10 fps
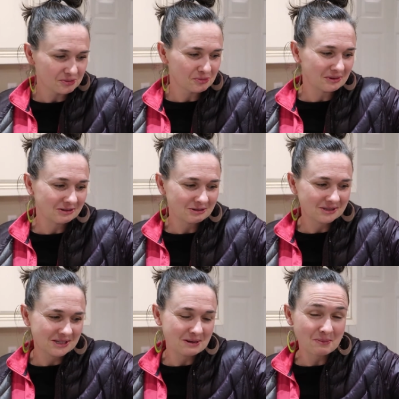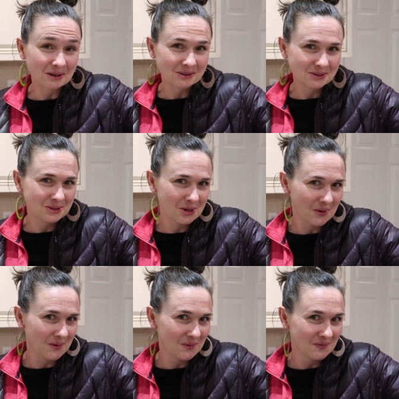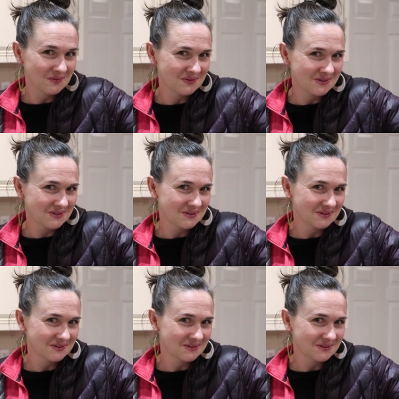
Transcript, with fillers: you want to see my stones.